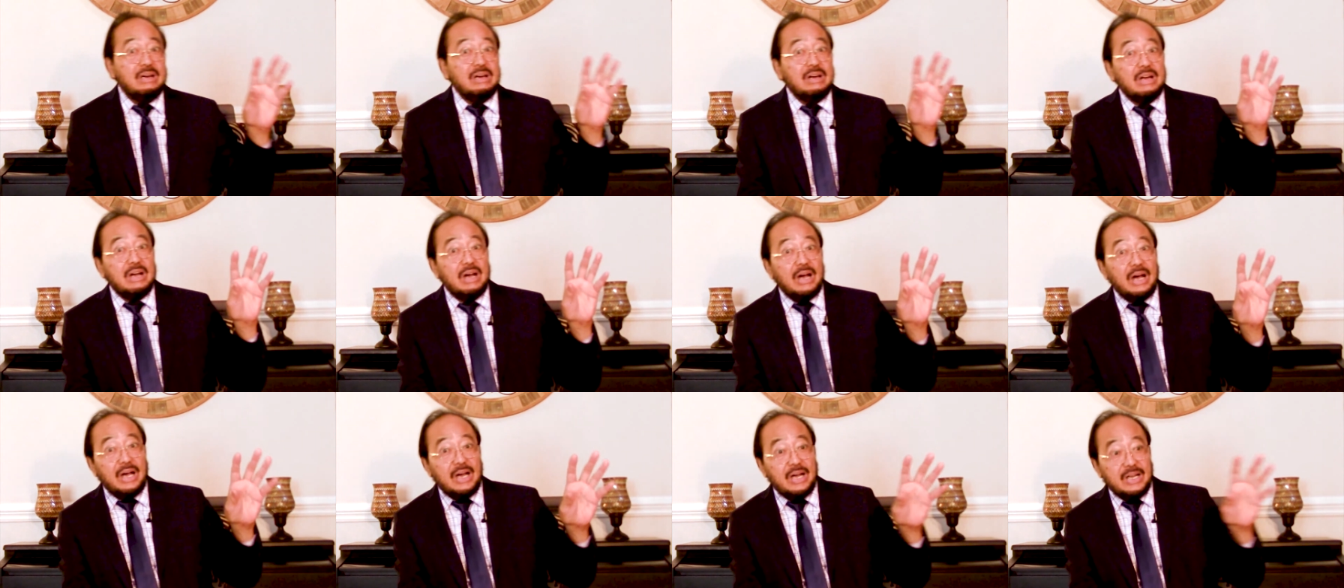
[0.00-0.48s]

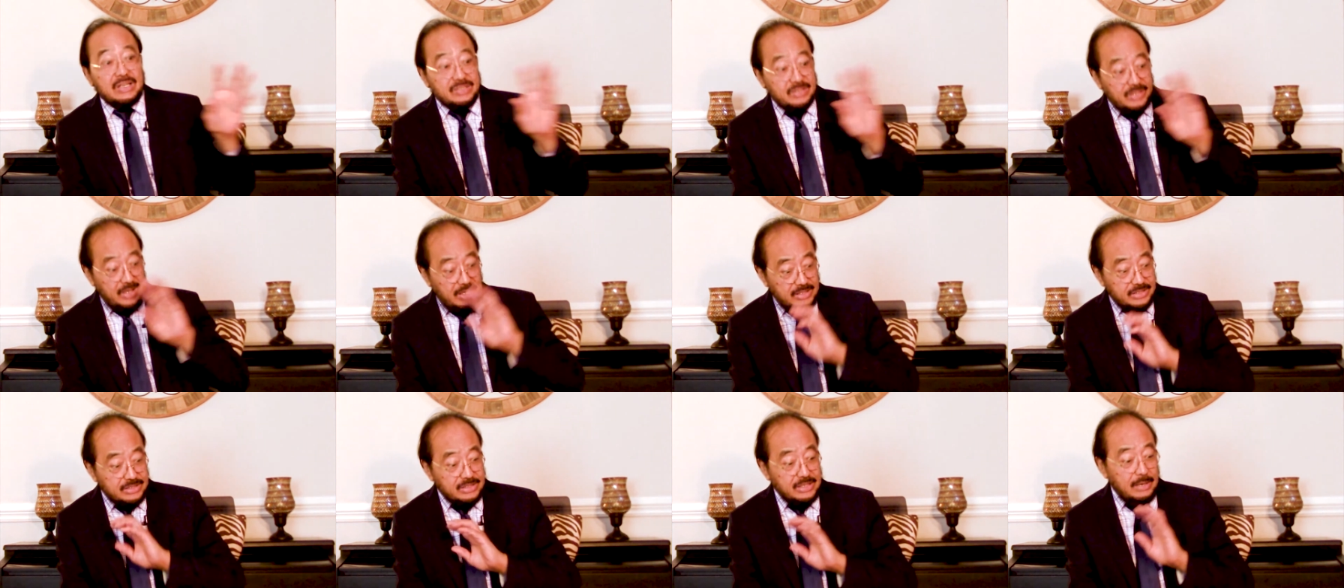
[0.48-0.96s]
as
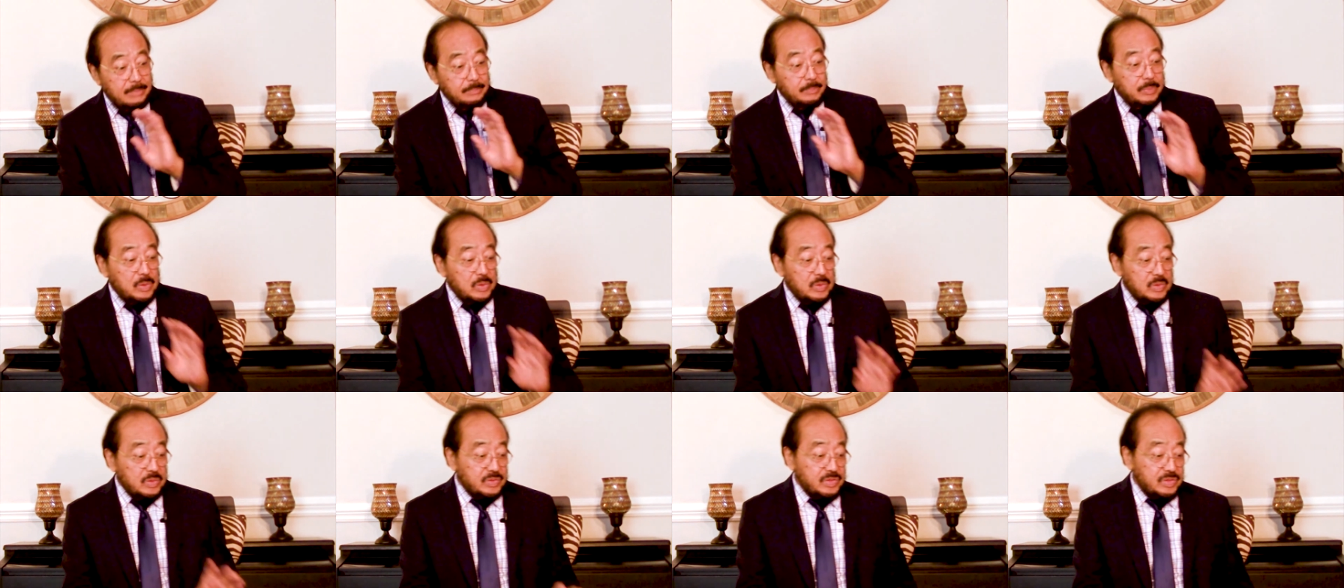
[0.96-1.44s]

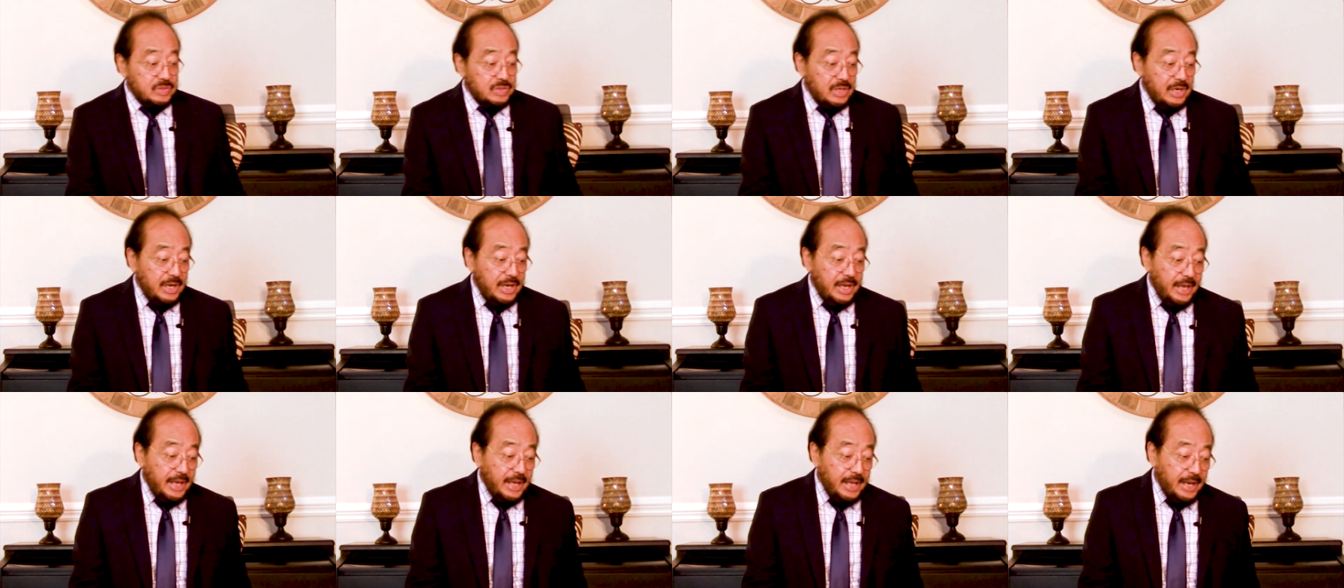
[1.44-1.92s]
examples
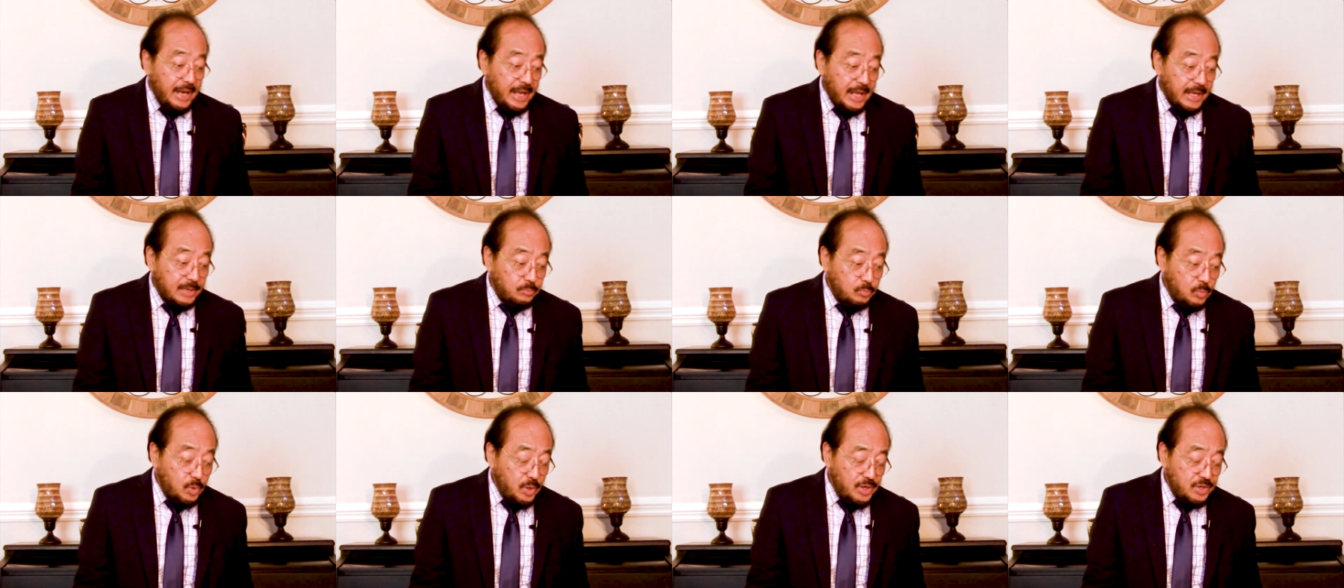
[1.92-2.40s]
and
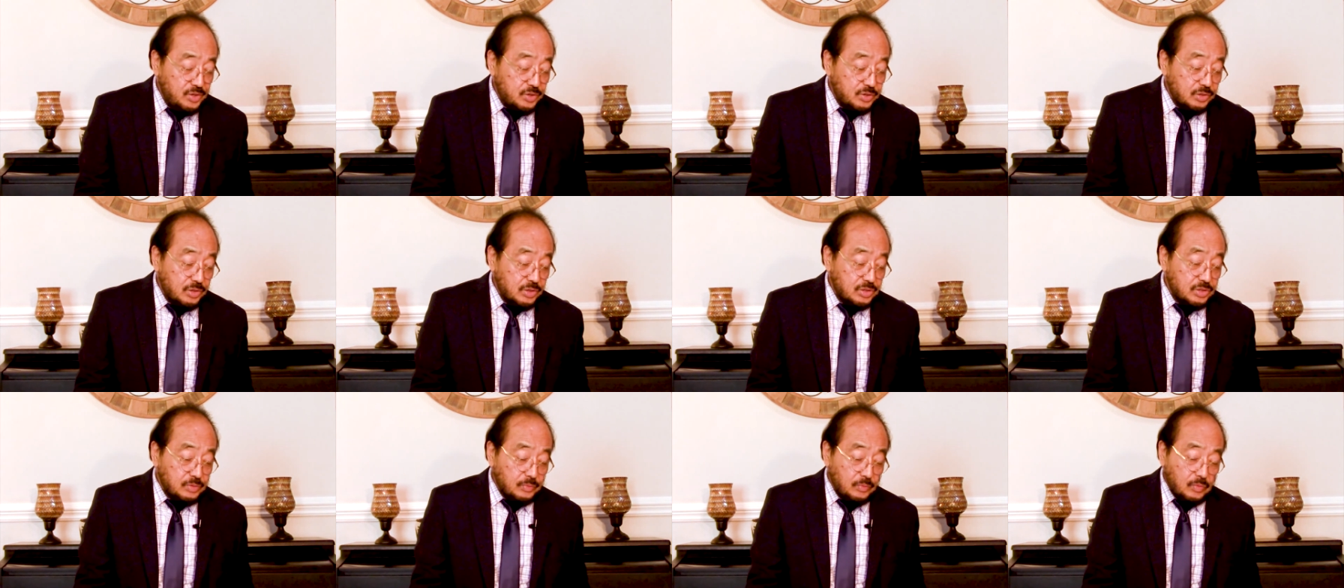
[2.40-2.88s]

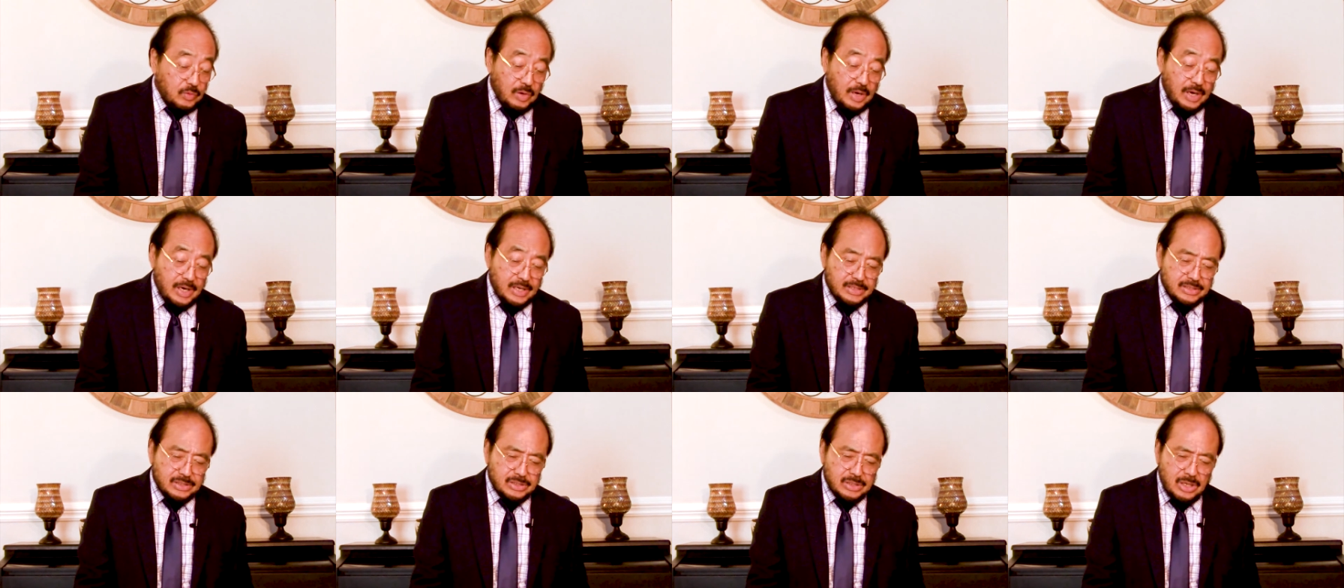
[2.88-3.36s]
admonitions for
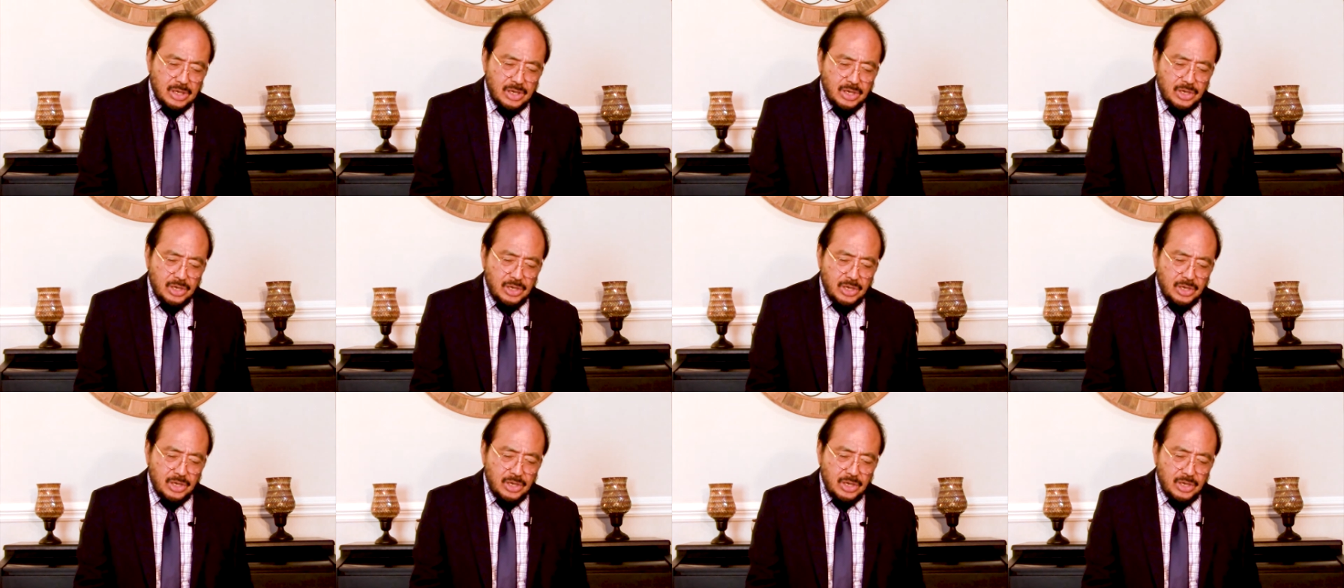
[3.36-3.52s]
us.